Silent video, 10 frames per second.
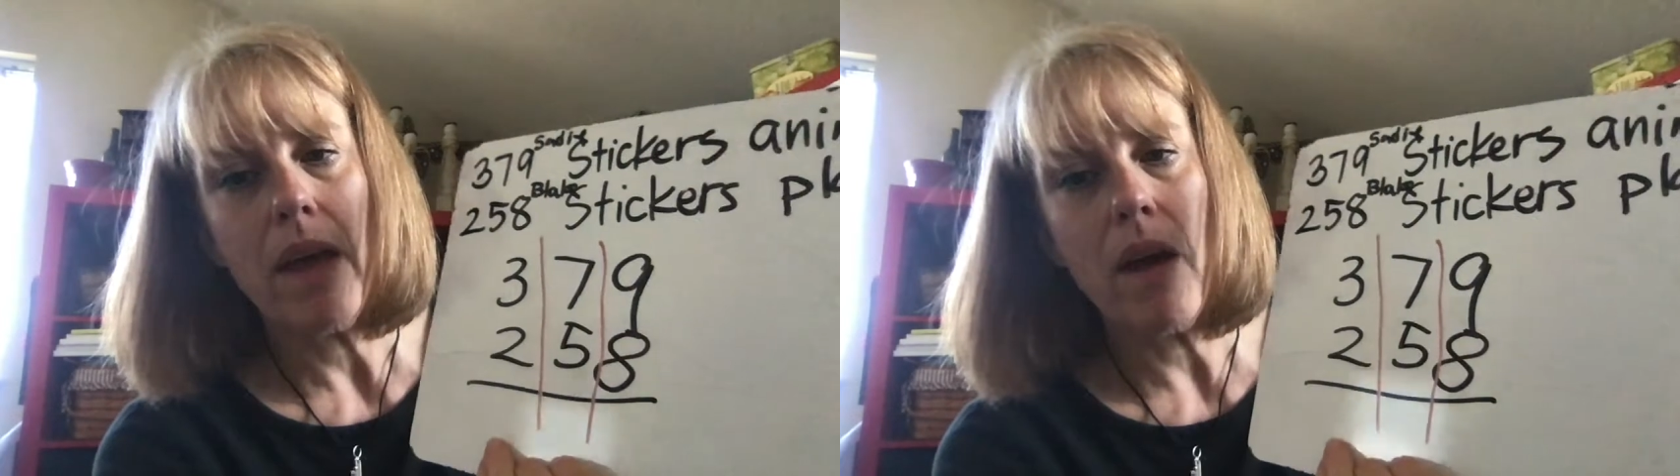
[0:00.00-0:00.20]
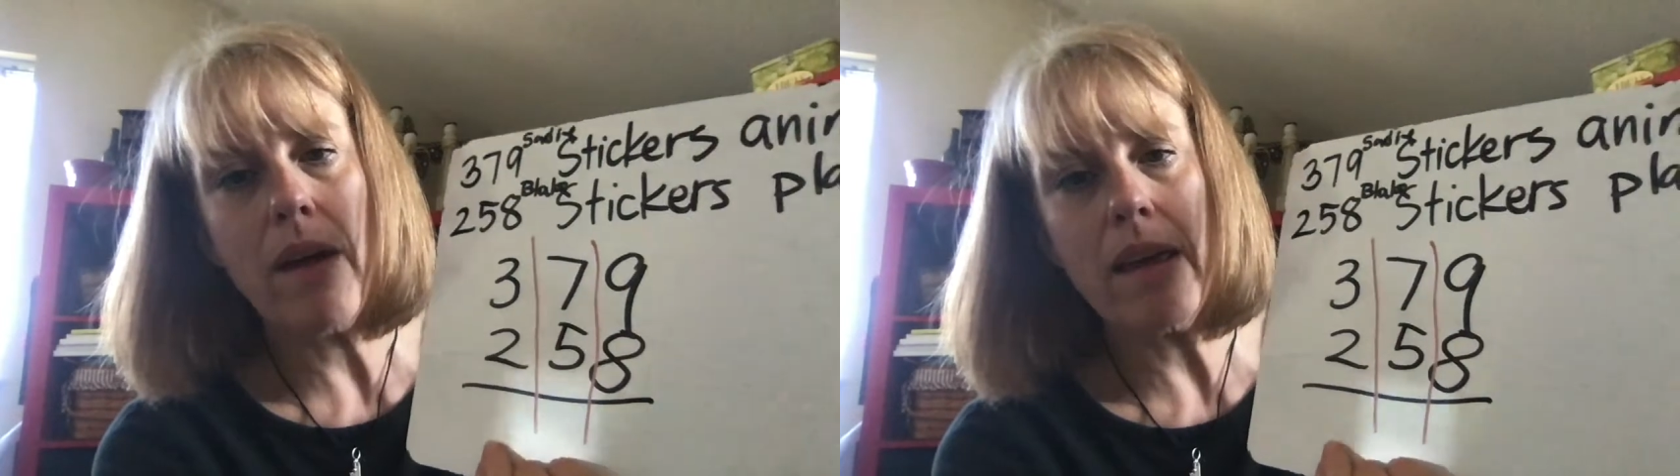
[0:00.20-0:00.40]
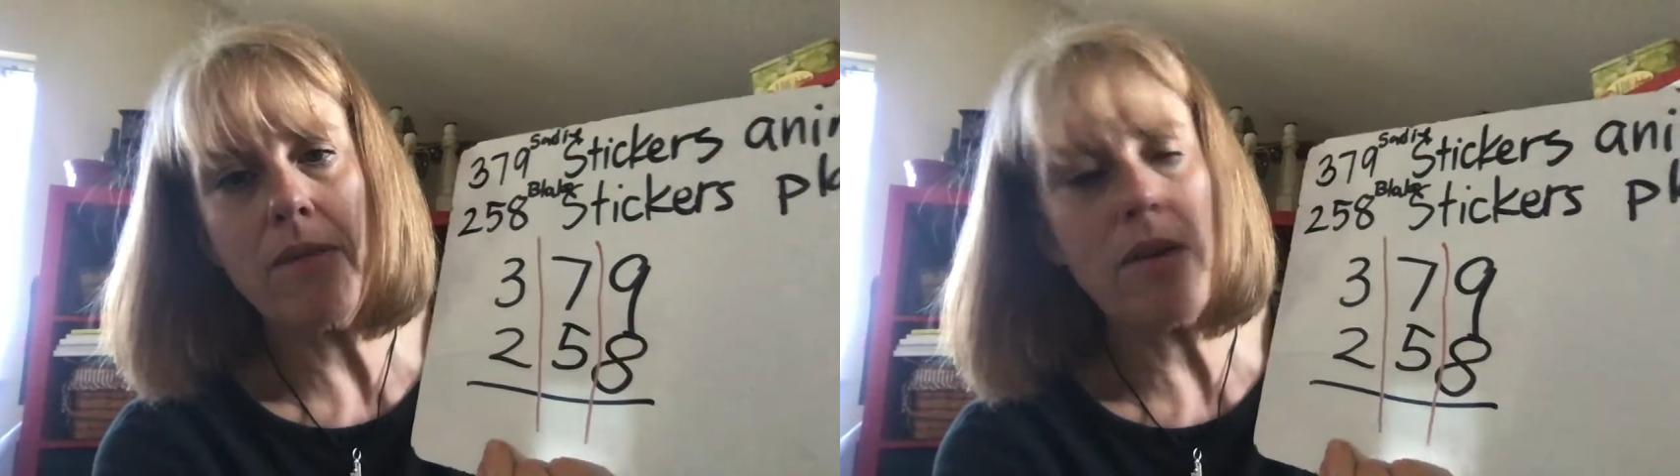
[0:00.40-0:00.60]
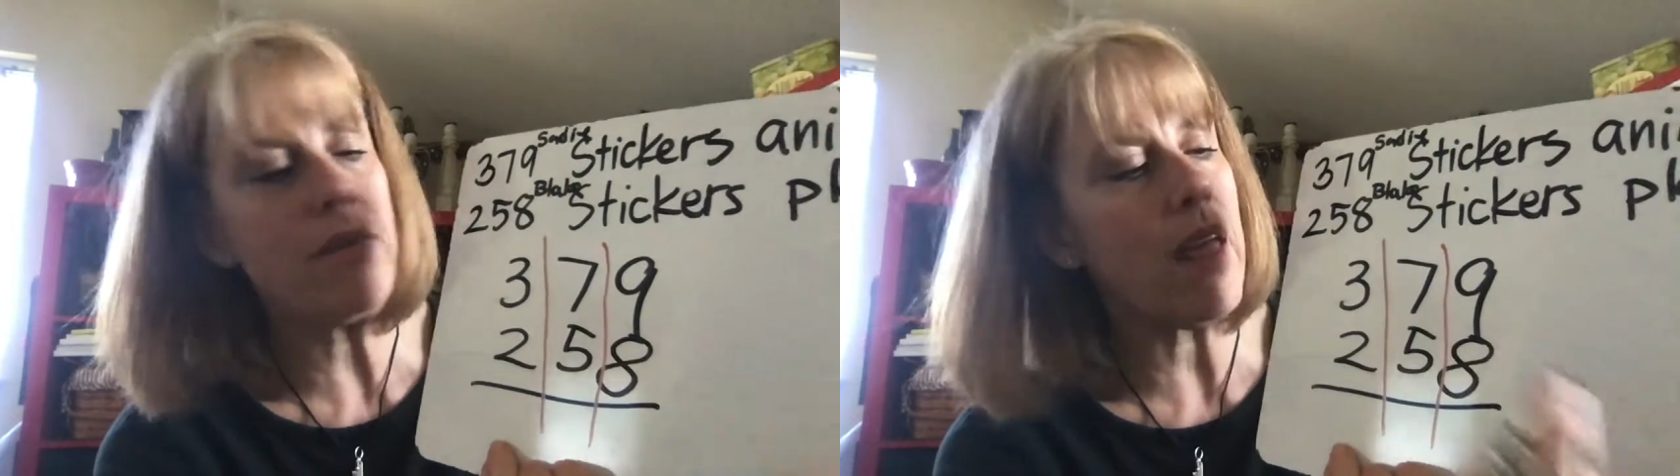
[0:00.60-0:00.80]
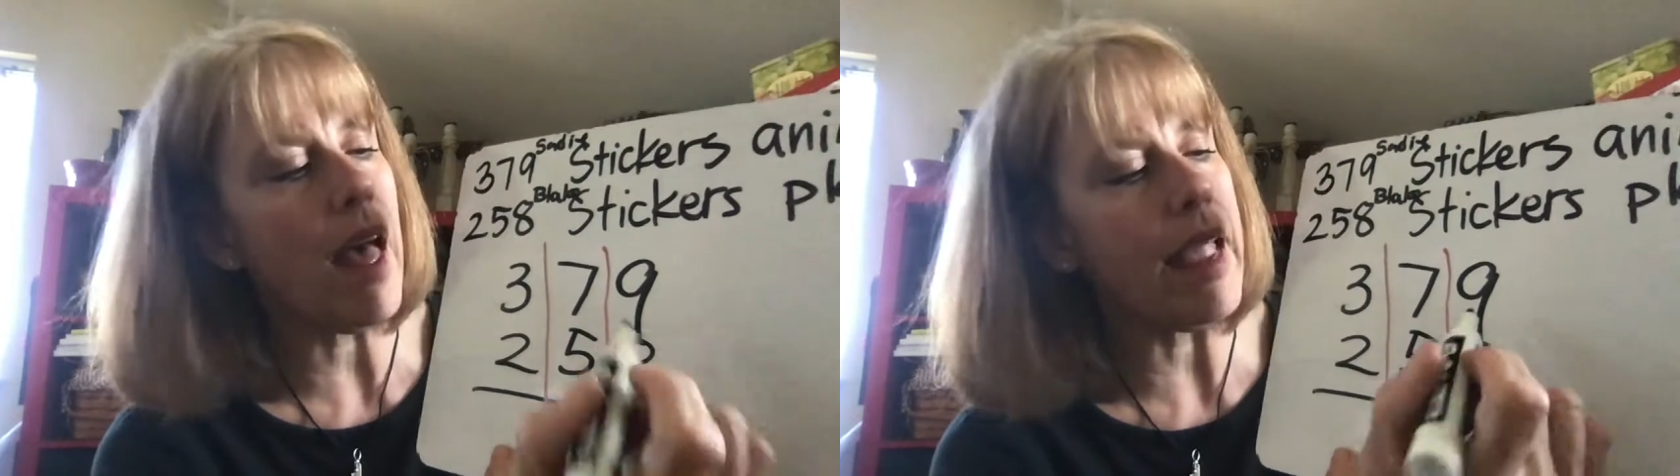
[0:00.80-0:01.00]
All right, if you have
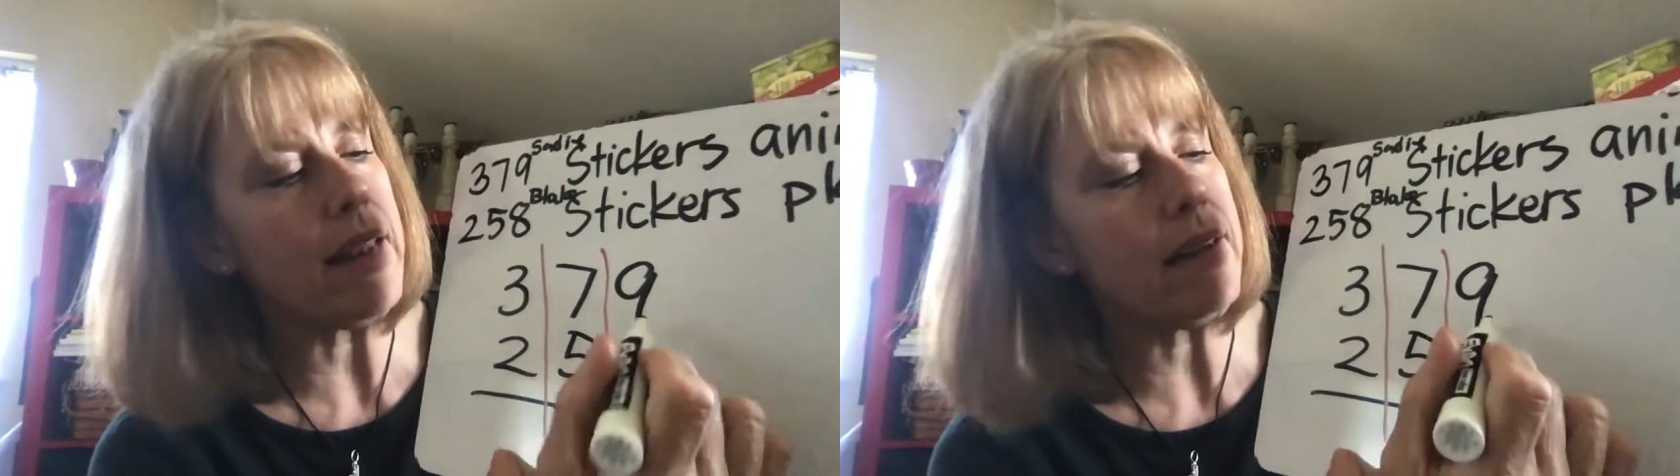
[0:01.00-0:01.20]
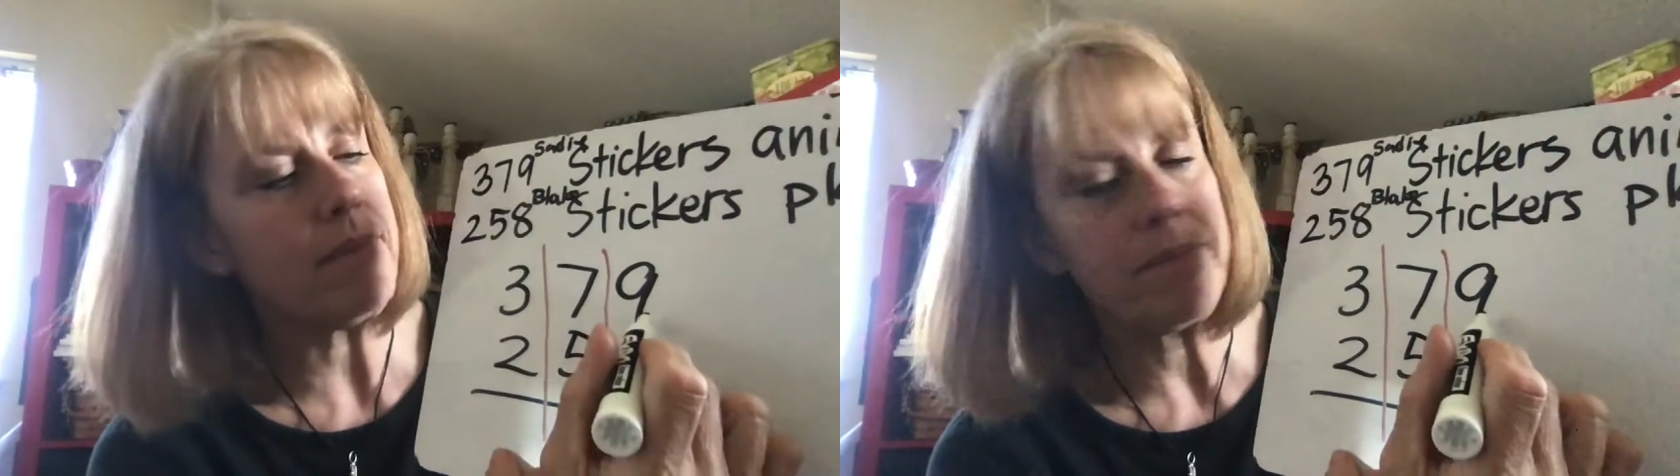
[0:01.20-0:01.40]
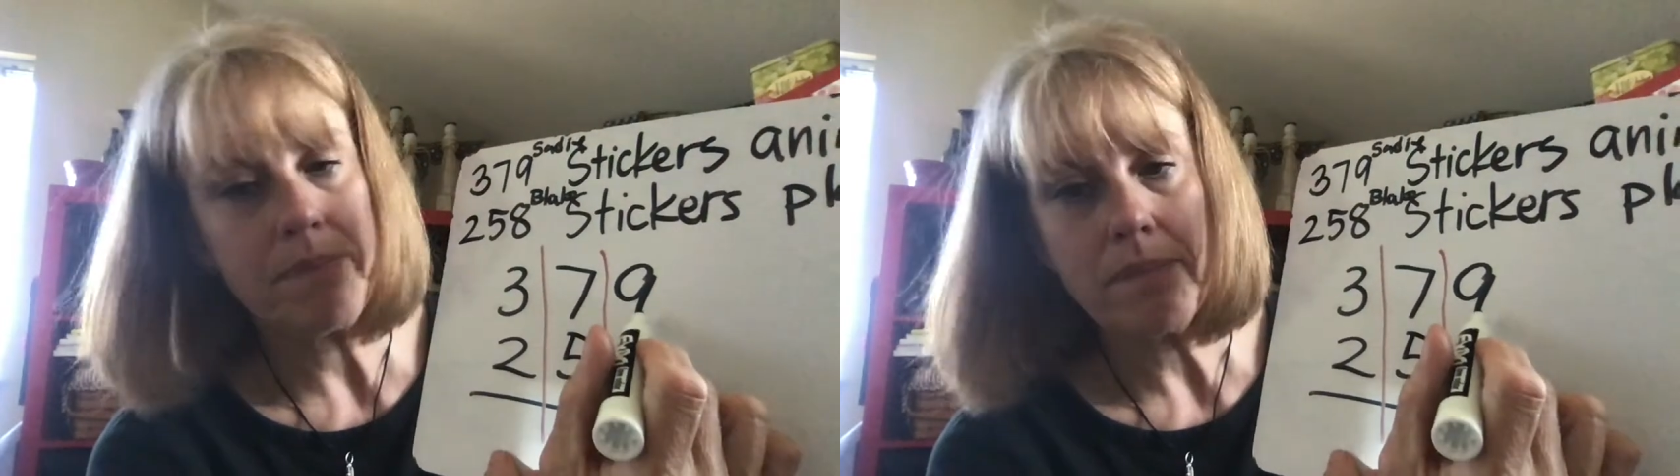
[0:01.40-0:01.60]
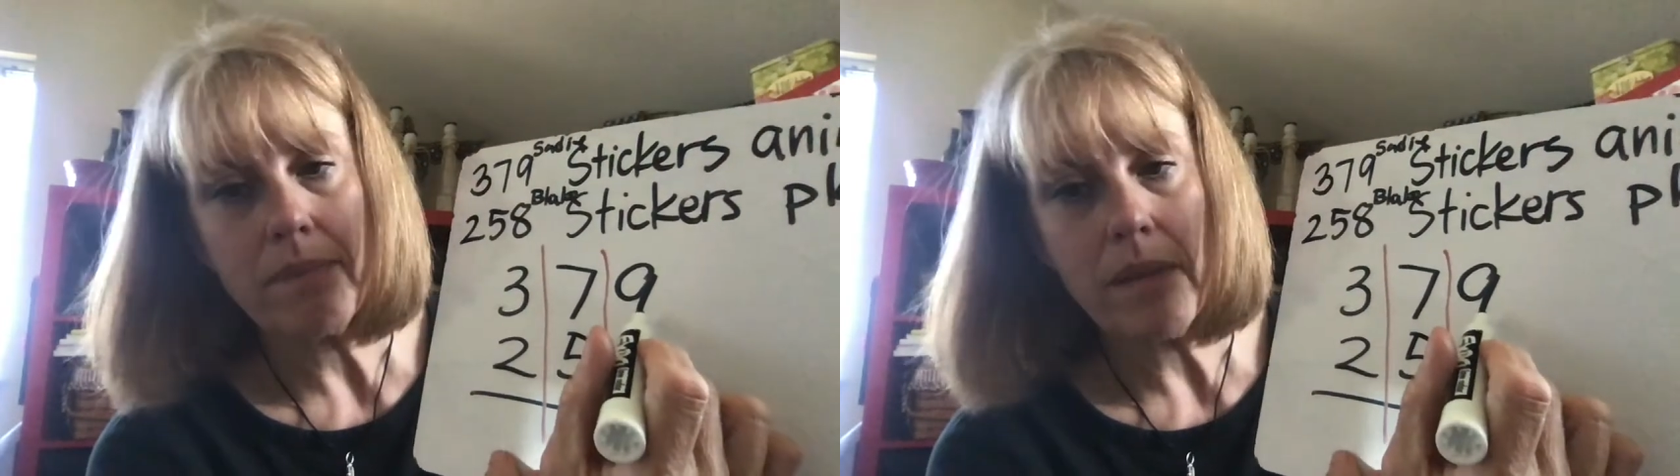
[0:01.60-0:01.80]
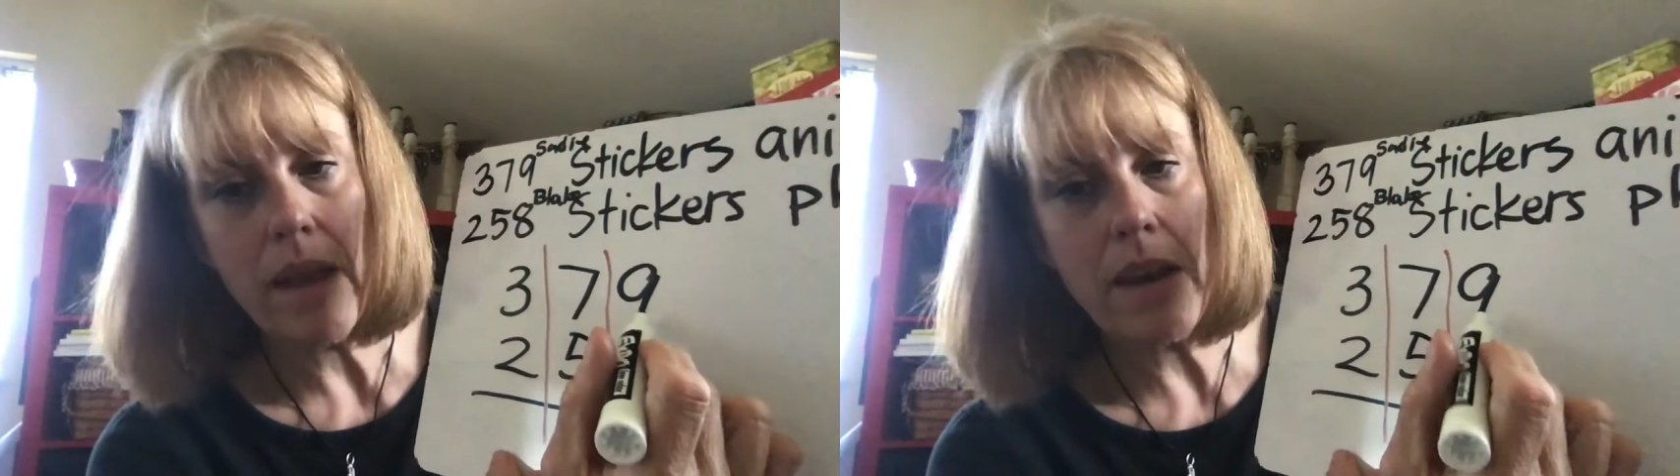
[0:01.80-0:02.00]
9
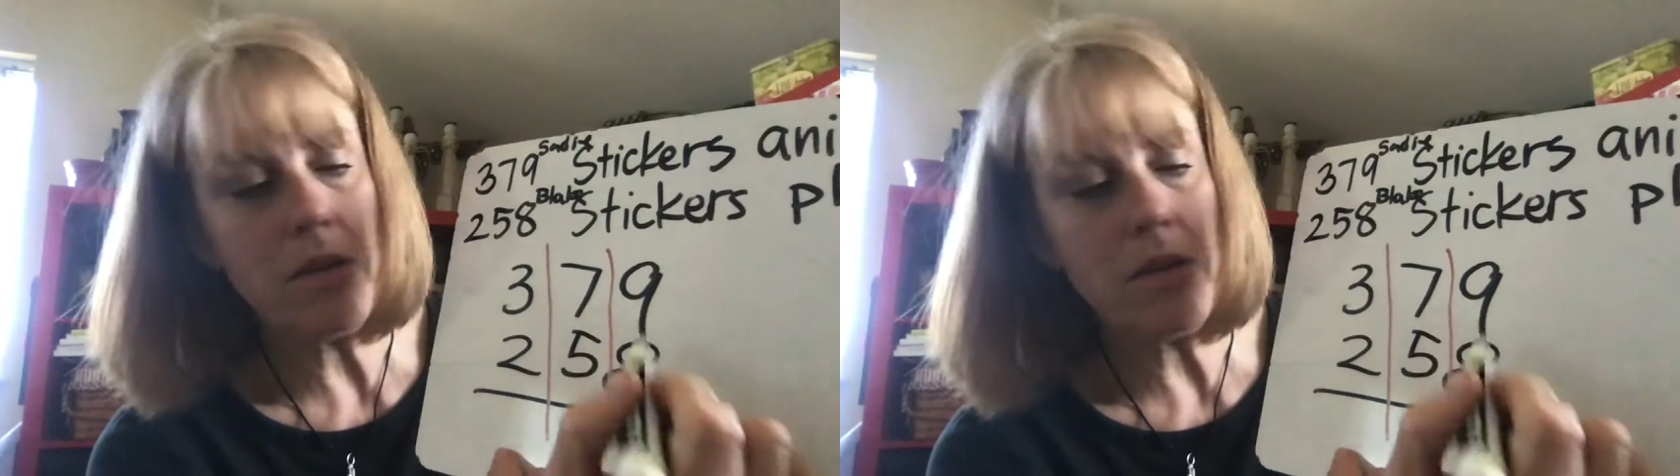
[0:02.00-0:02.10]
and